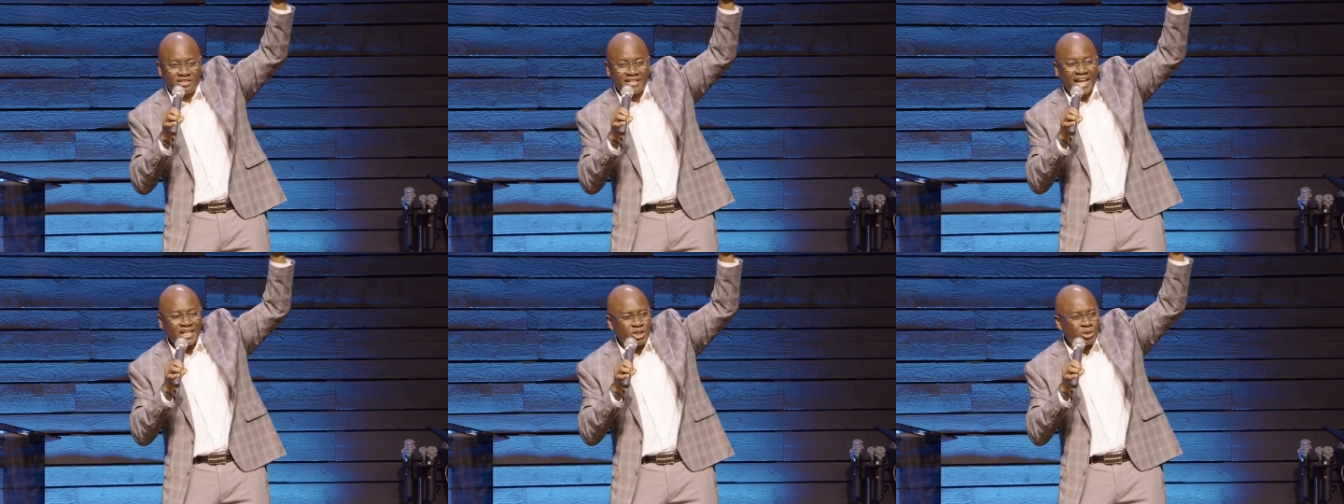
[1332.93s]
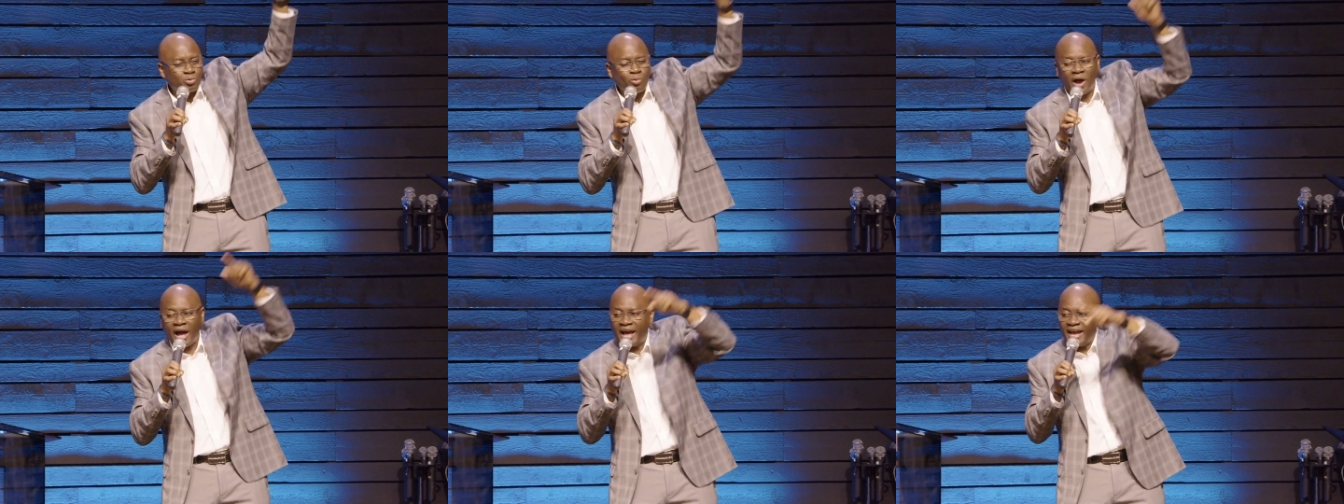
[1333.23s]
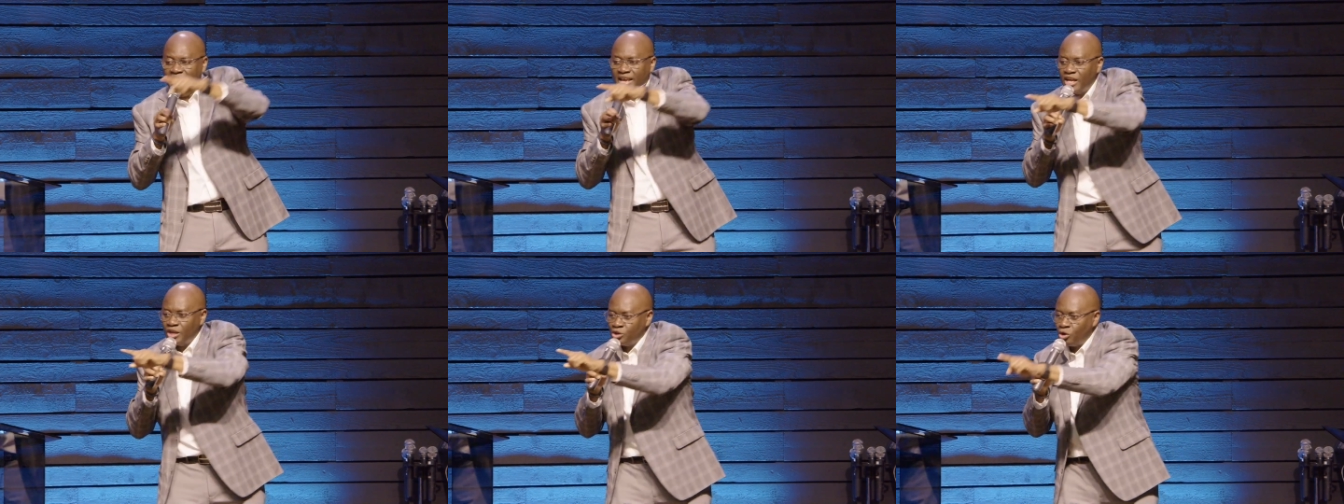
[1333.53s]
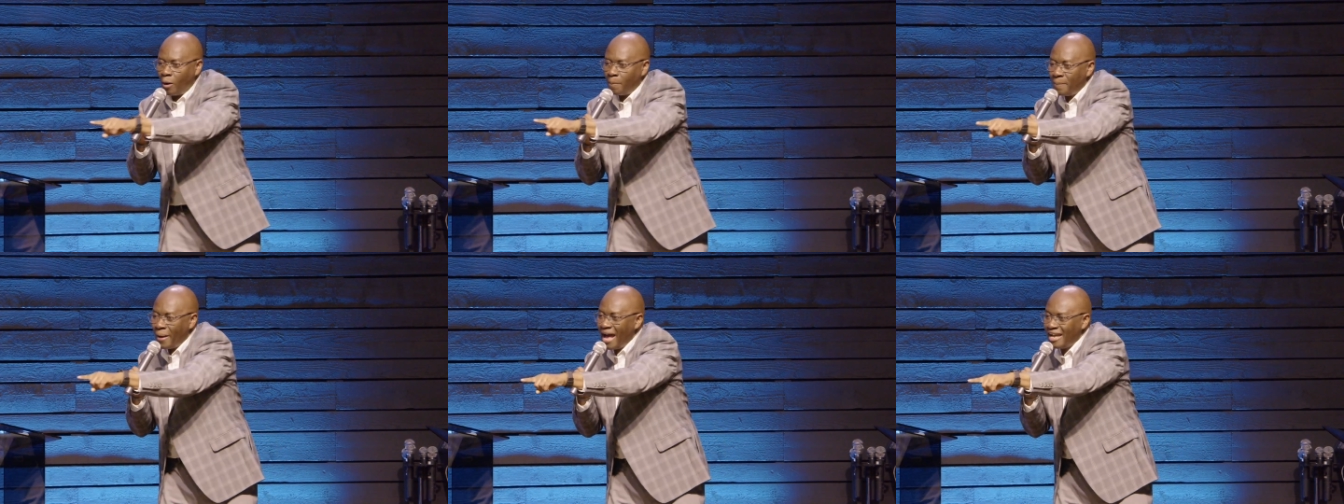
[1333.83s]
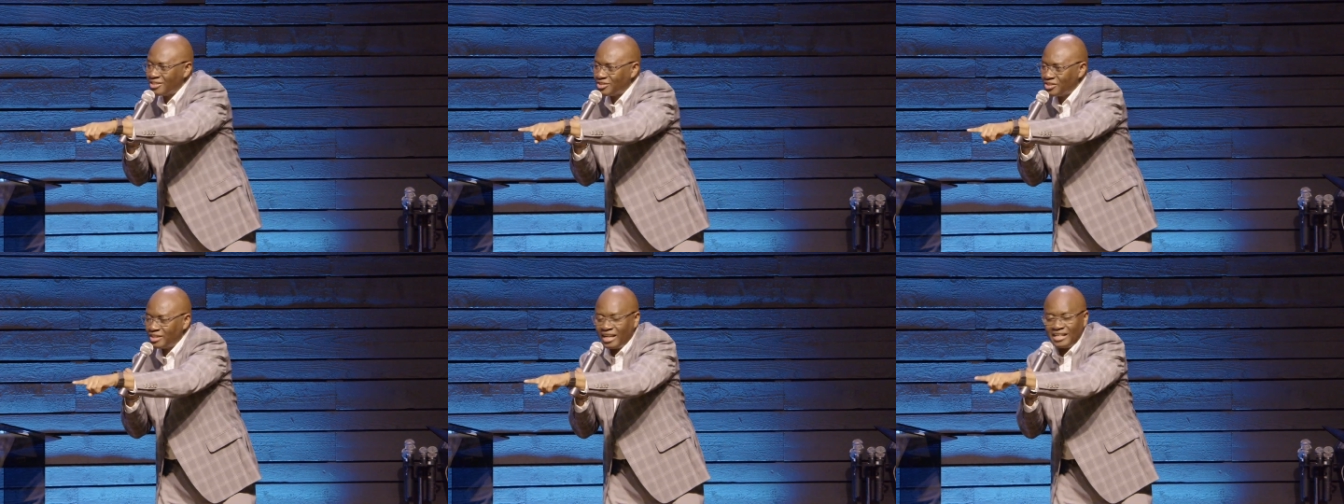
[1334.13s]
That's why your
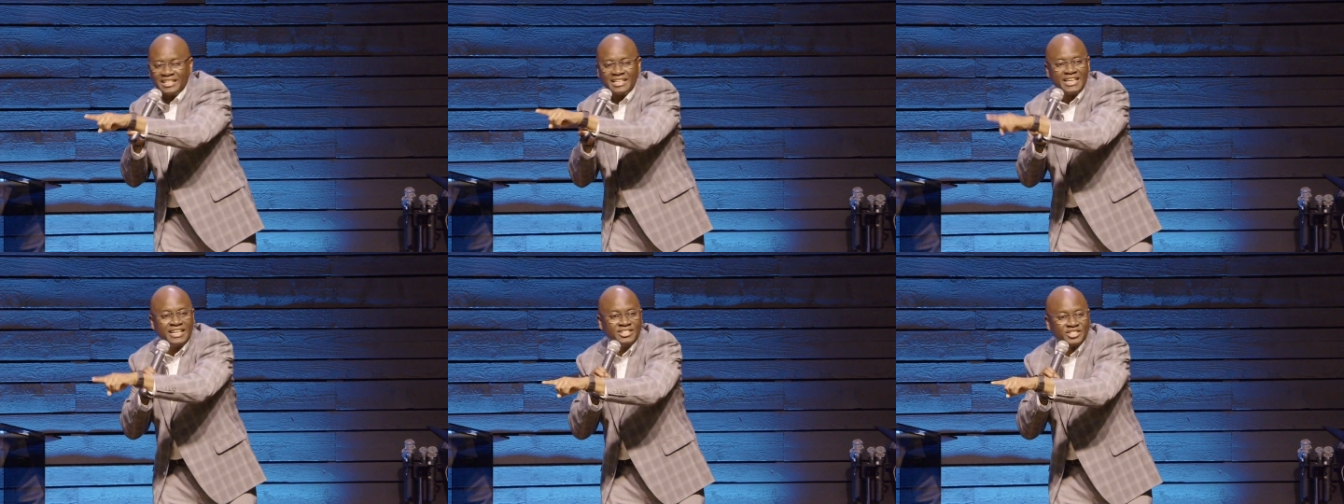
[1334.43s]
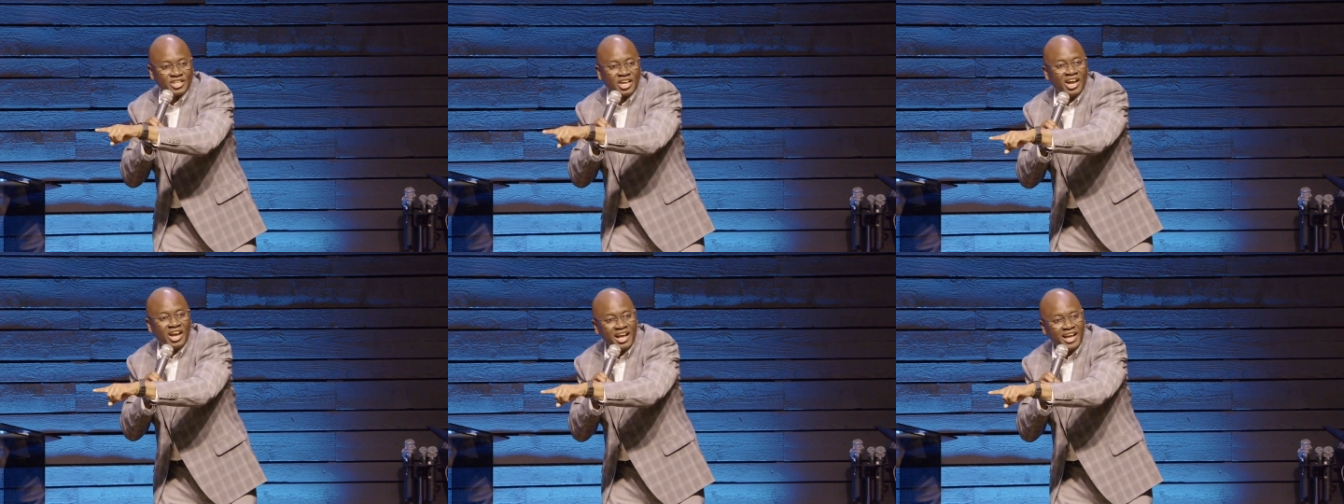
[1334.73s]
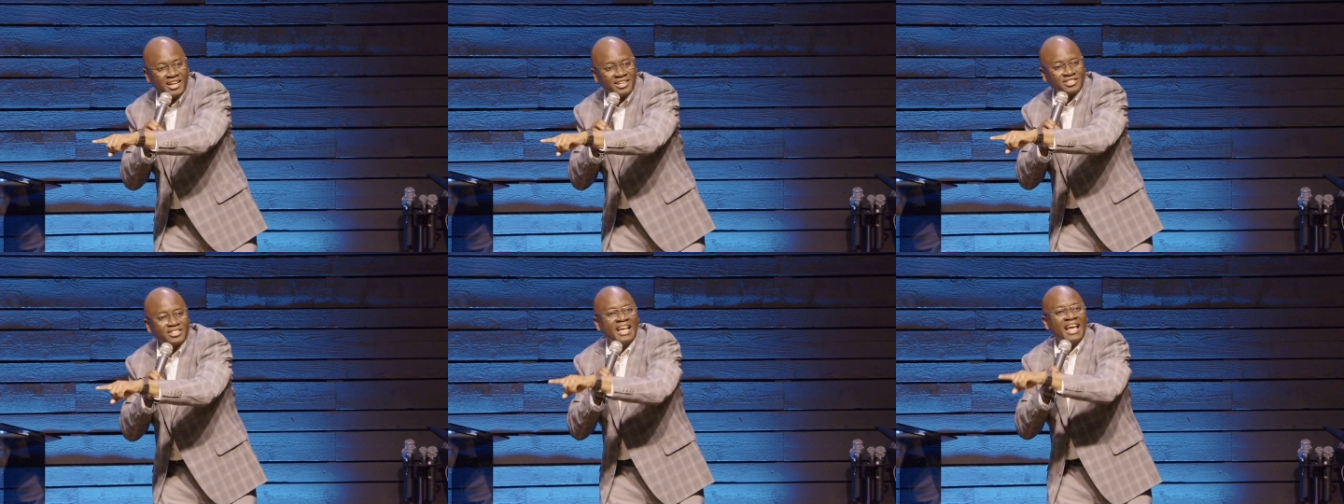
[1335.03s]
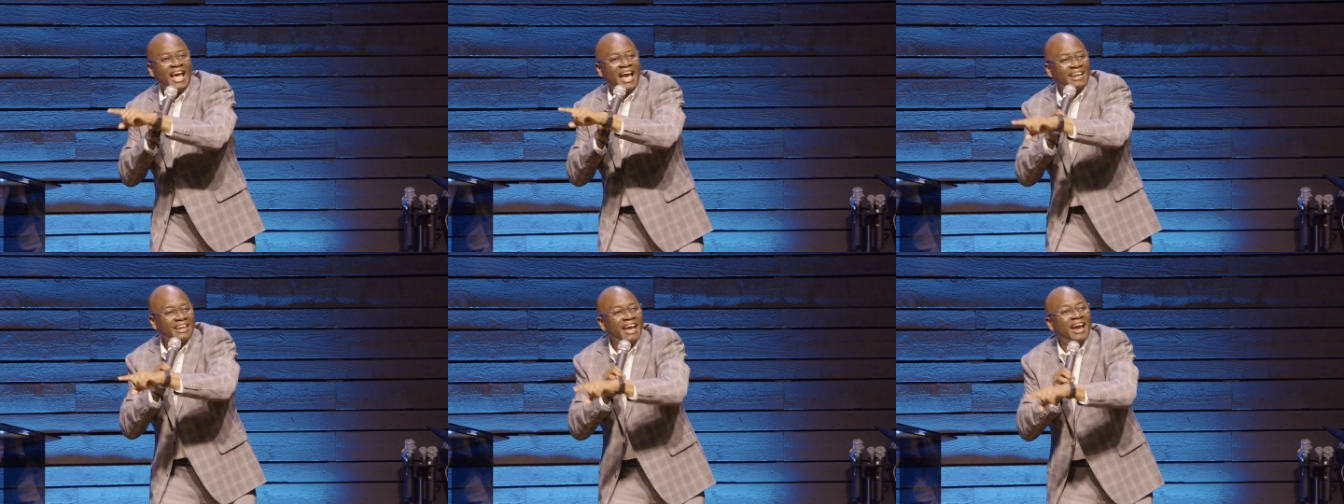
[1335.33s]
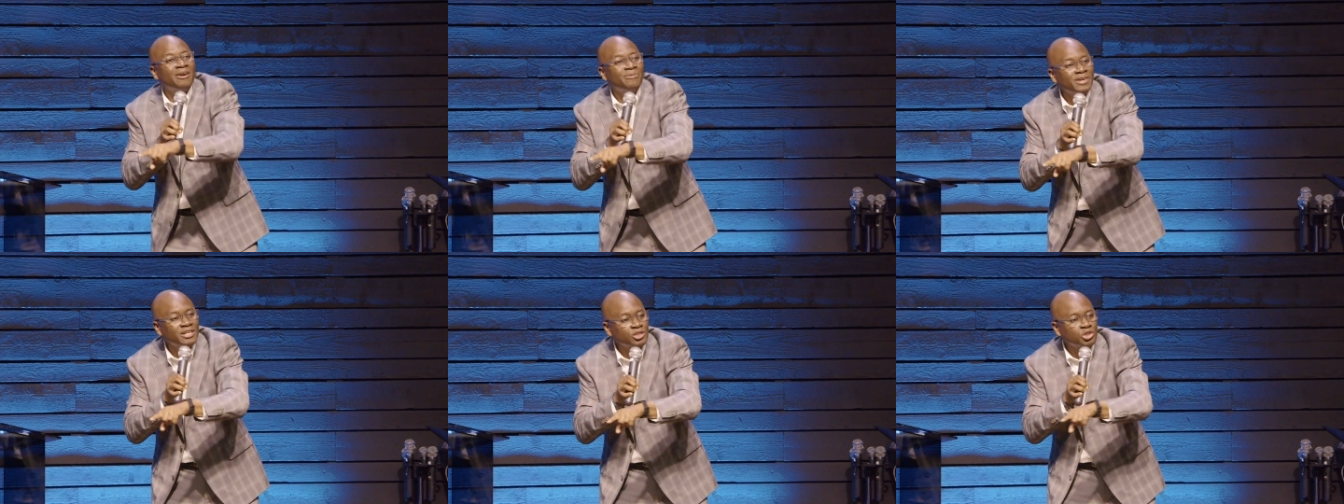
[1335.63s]
pastor needs Hurs and
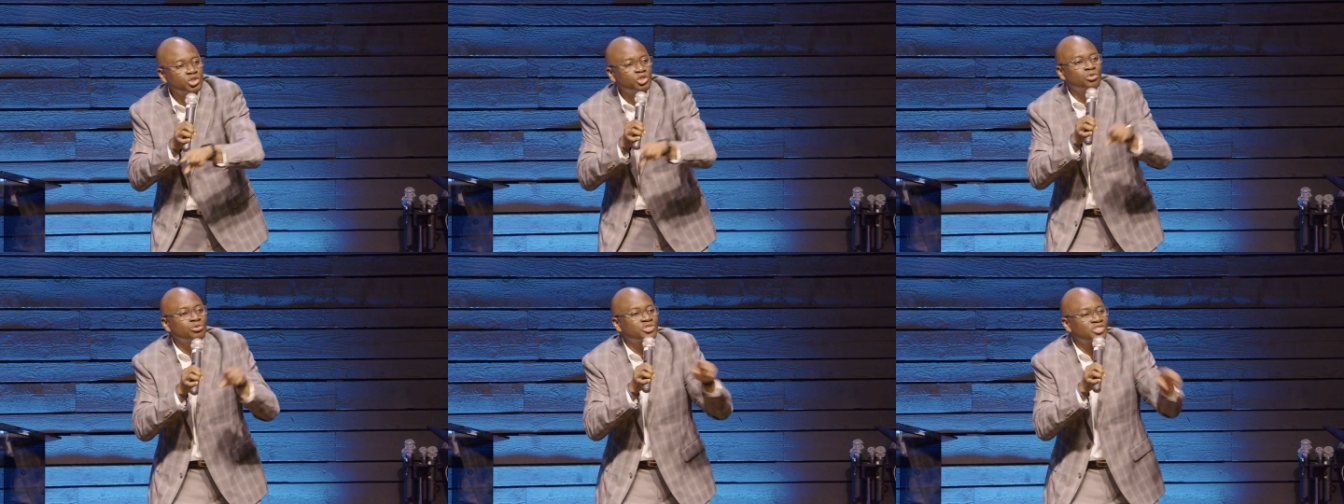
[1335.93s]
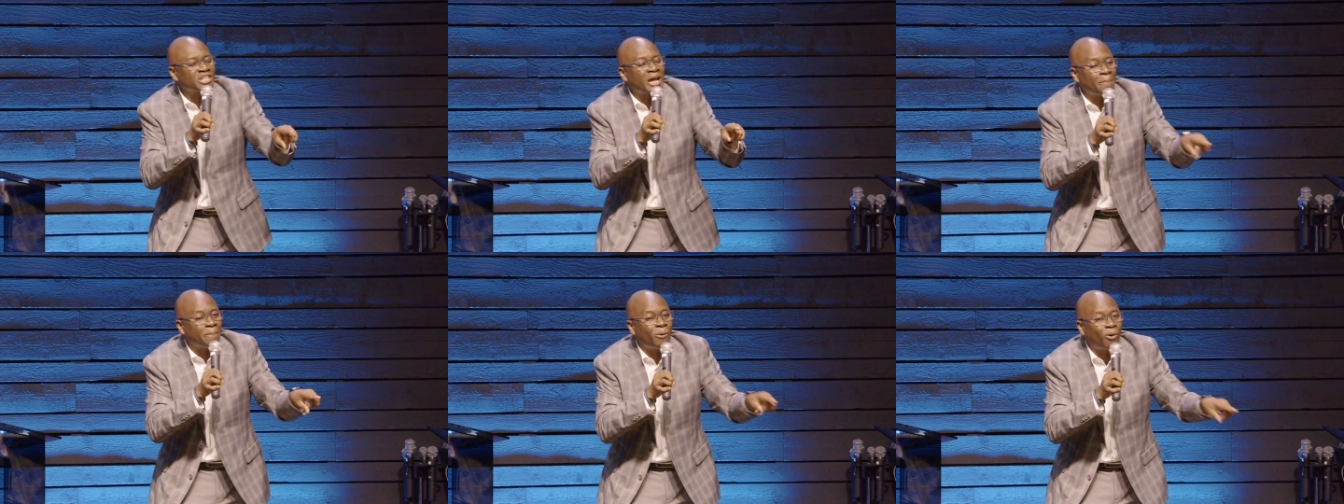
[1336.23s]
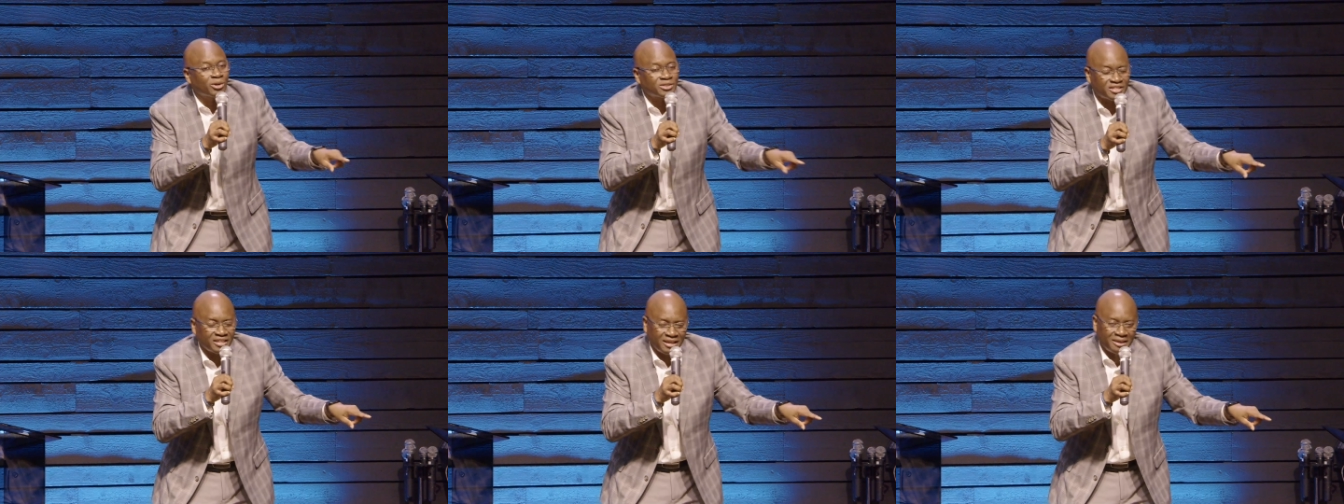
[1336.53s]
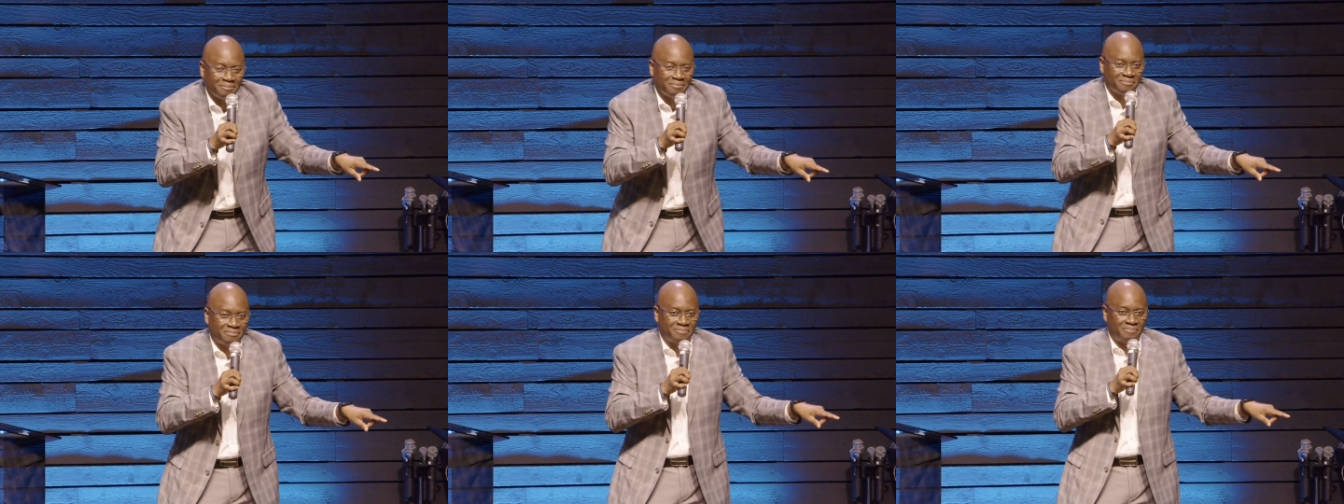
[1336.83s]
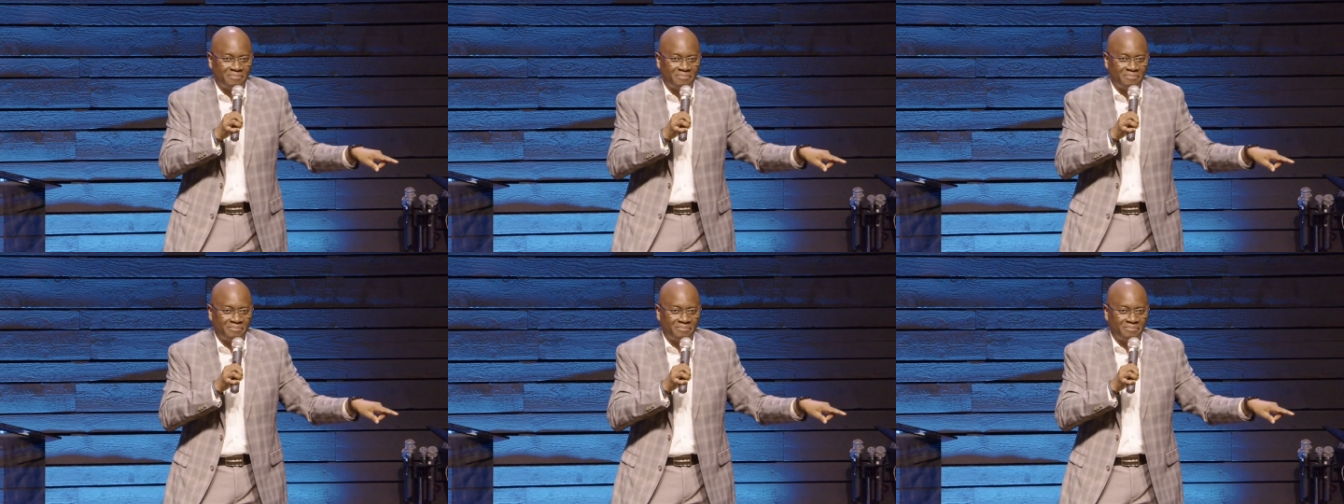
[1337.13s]
Aaron's to support him.